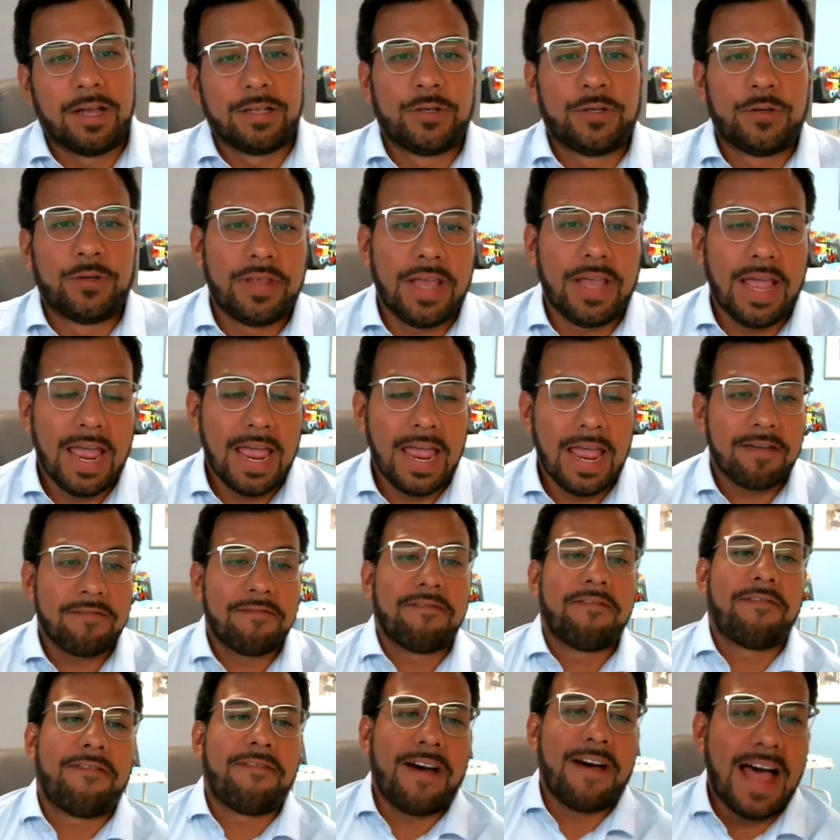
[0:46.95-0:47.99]
today
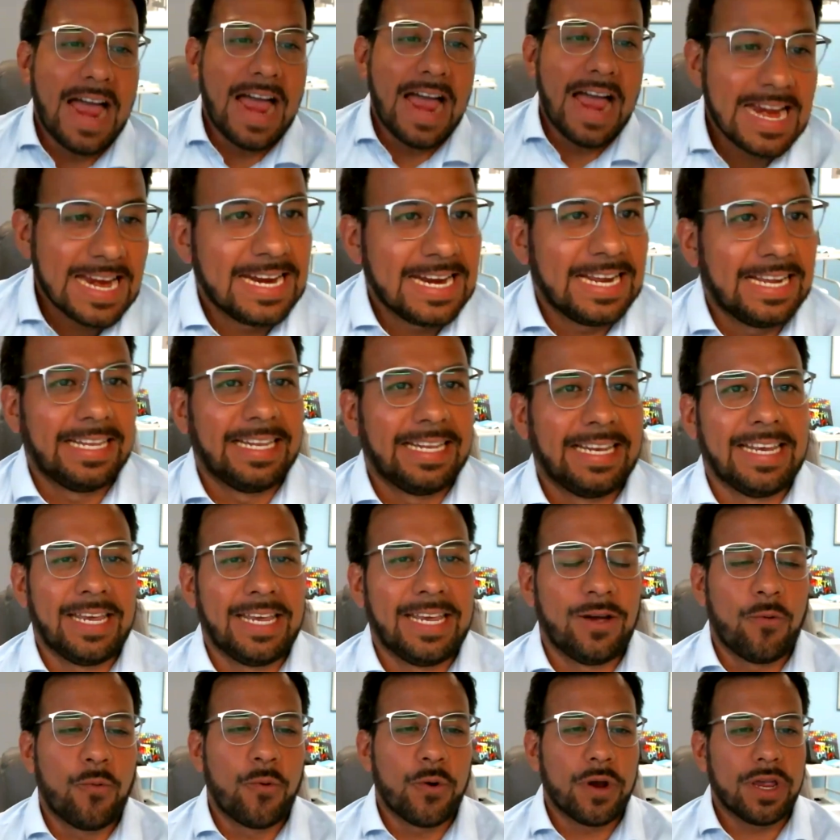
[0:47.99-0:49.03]

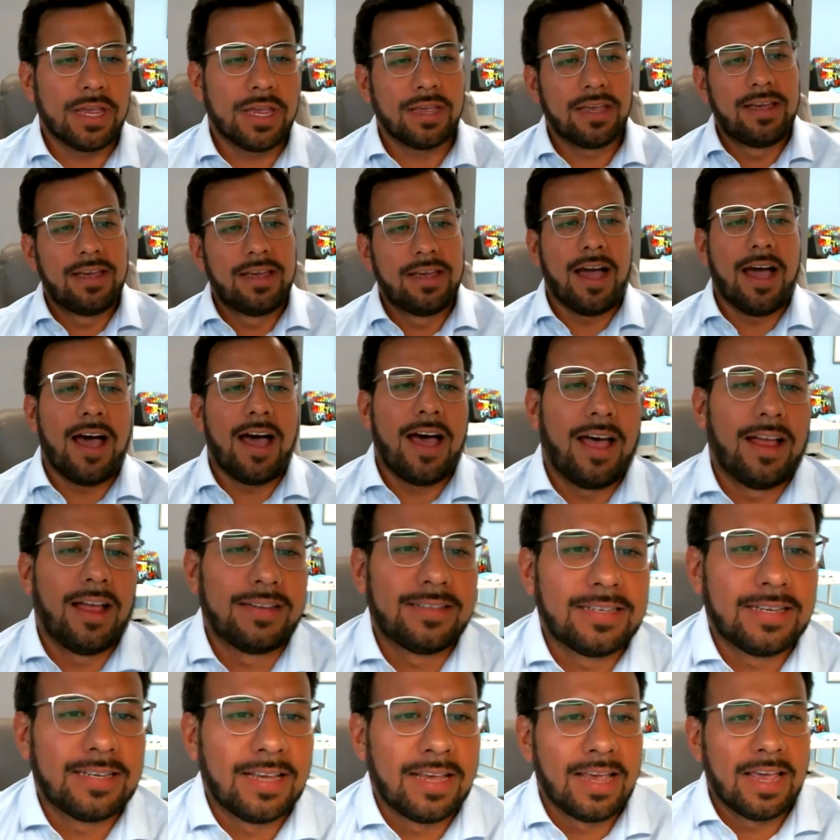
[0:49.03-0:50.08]
finally we
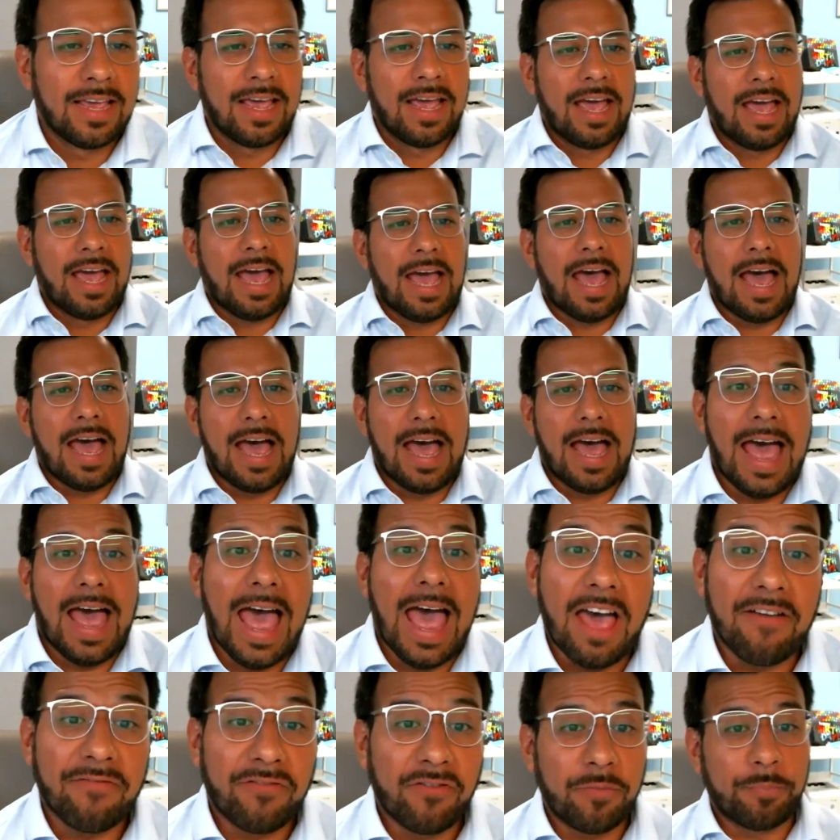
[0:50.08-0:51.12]
got
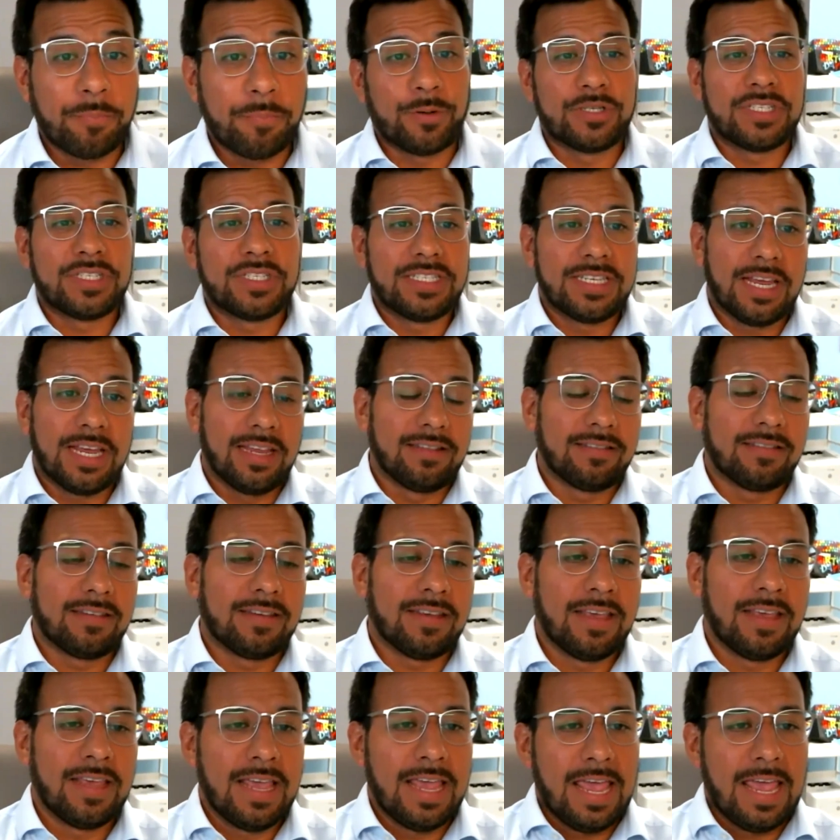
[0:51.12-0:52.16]
0.5%,
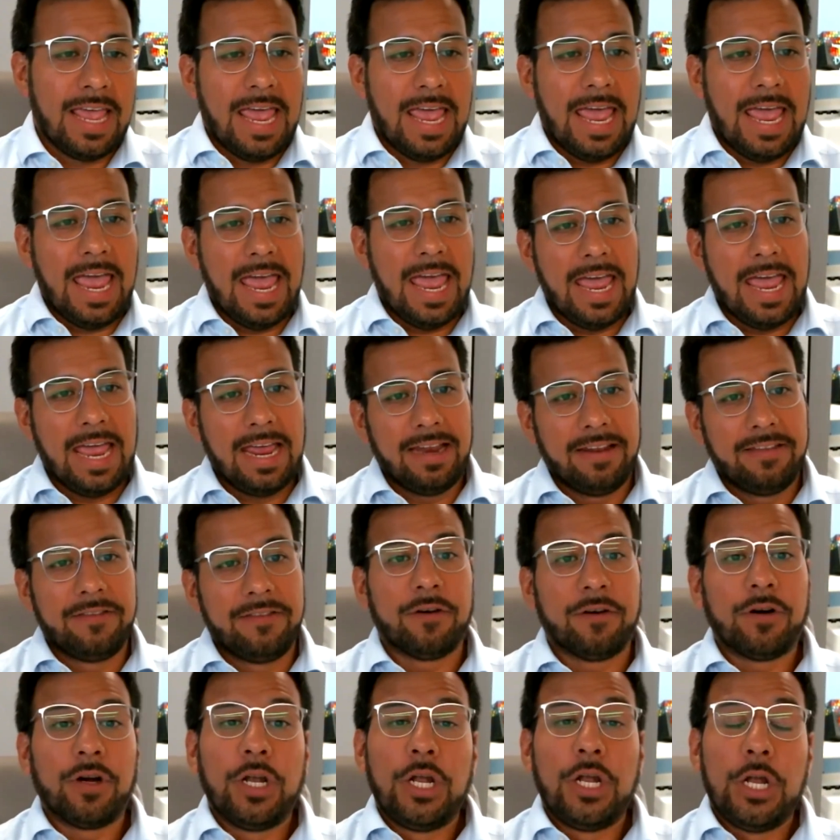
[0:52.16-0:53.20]
and
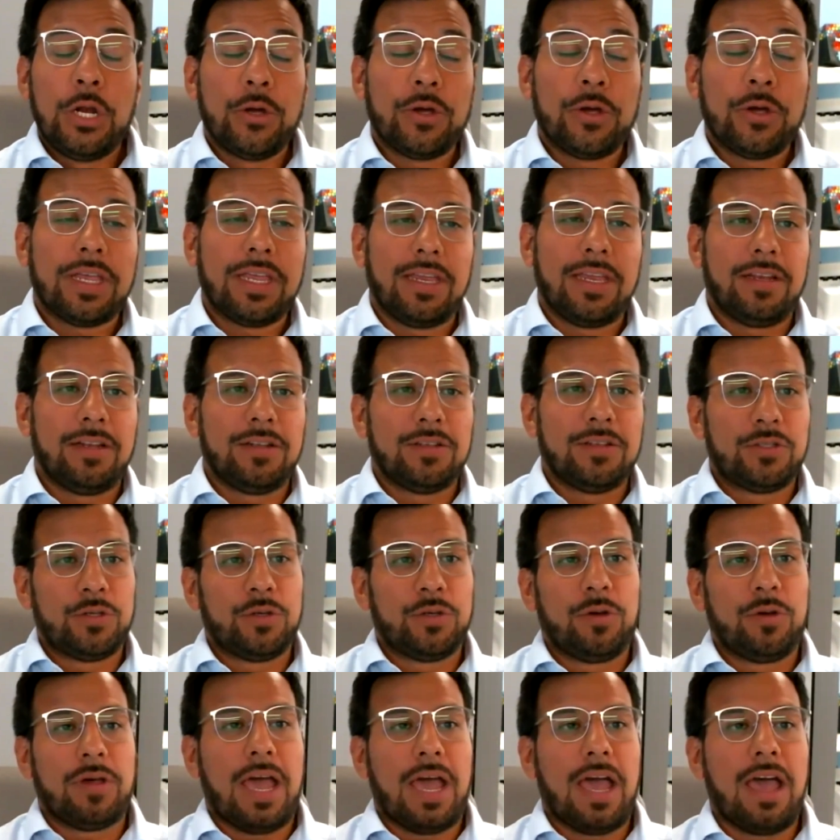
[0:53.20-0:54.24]
they're looking
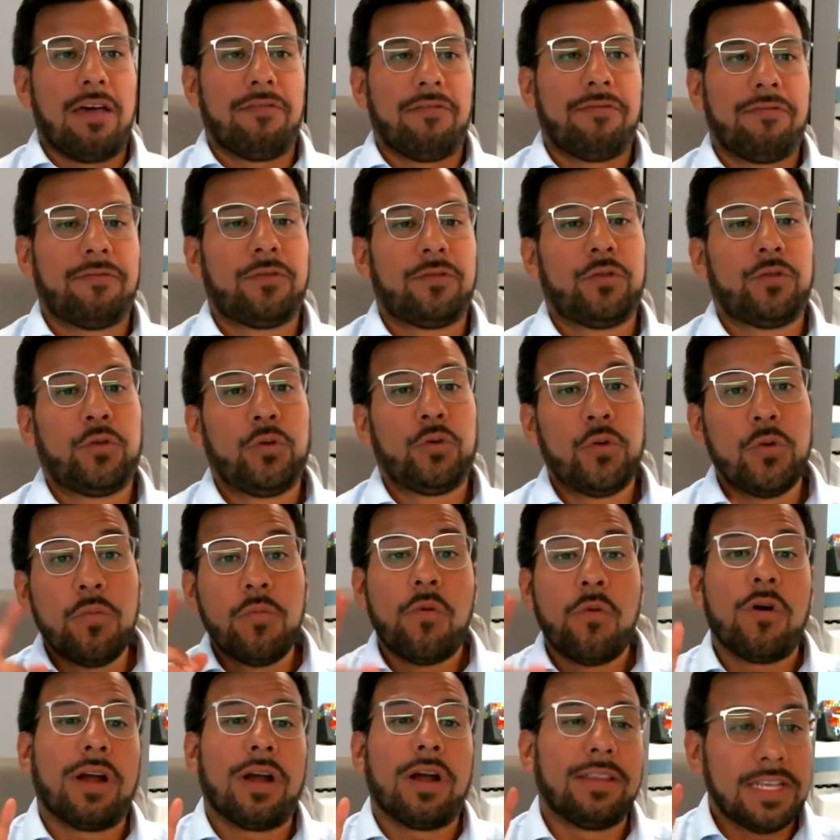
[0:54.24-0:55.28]
to have 2
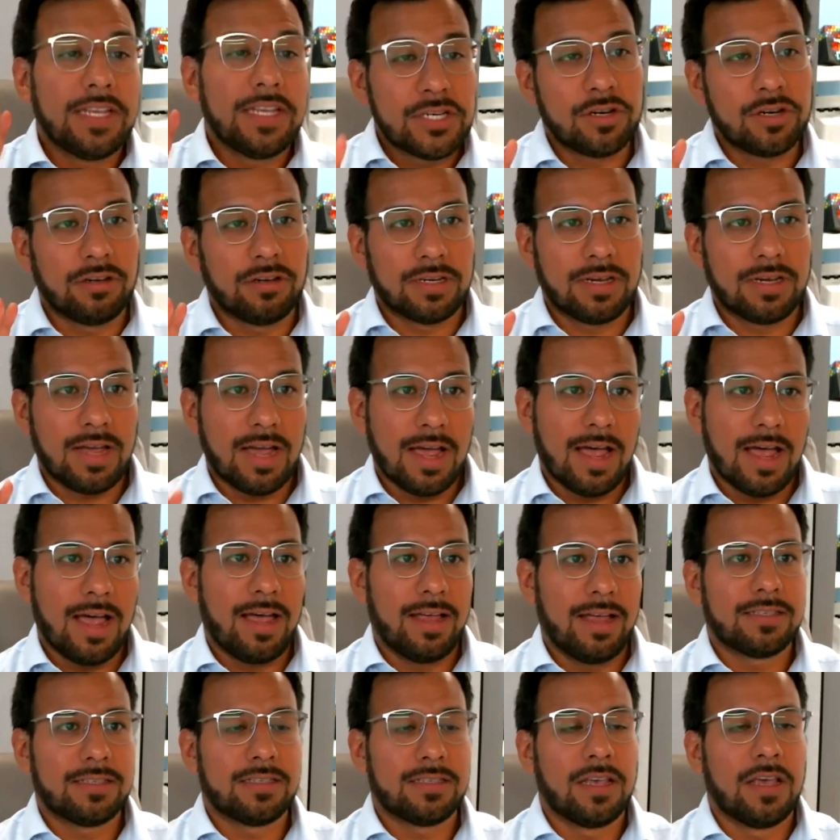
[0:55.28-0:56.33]
more additional
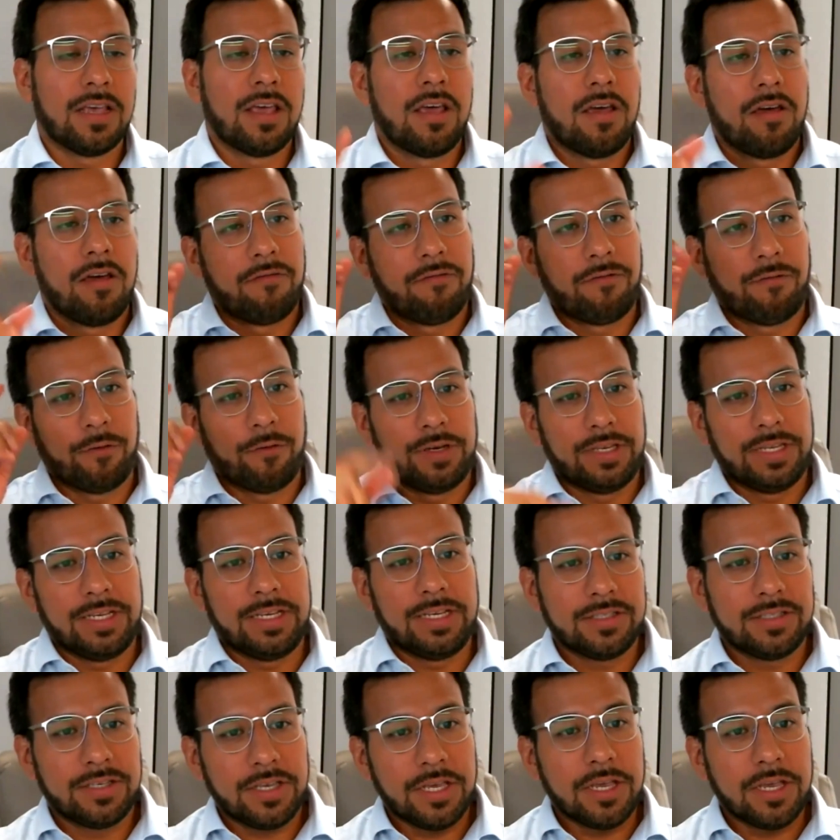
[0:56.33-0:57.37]
cuts for
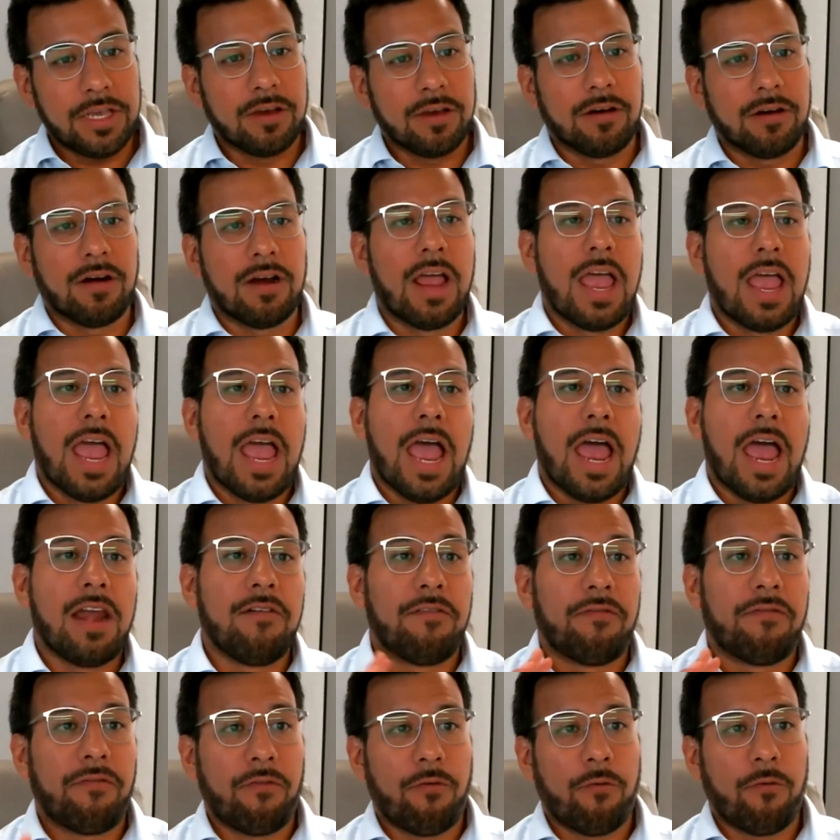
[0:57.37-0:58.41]
this year
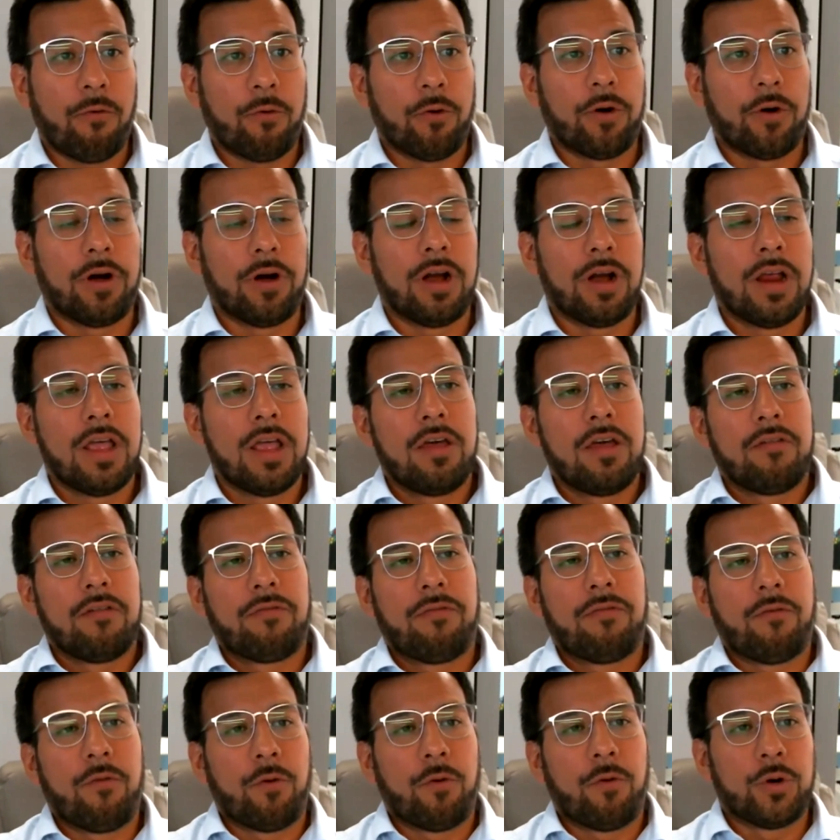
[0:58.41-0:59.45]
and 4
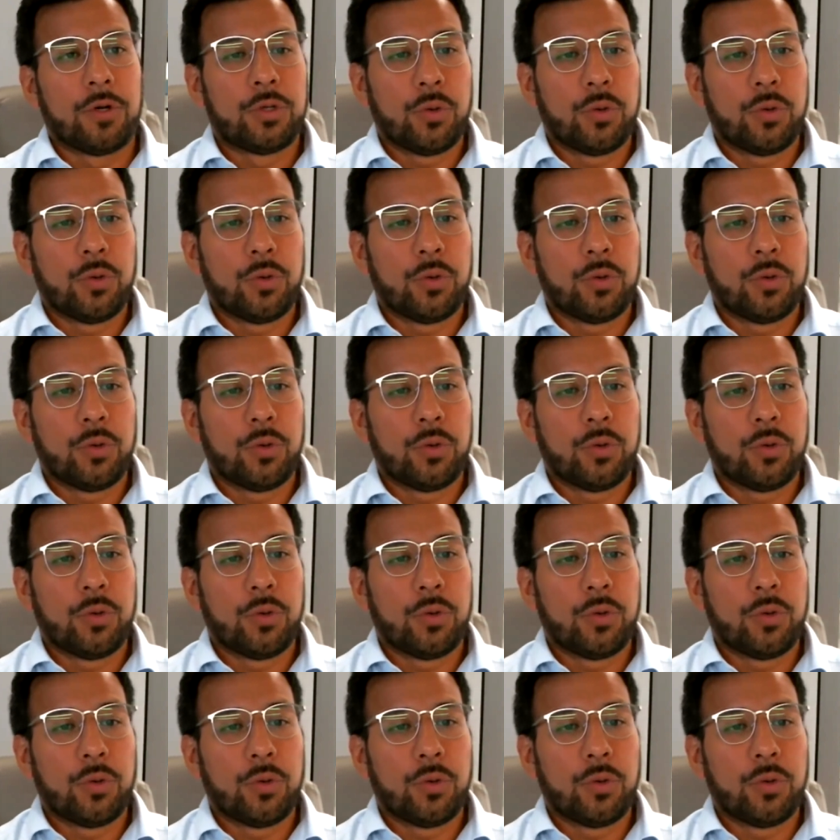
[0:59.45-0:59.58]
for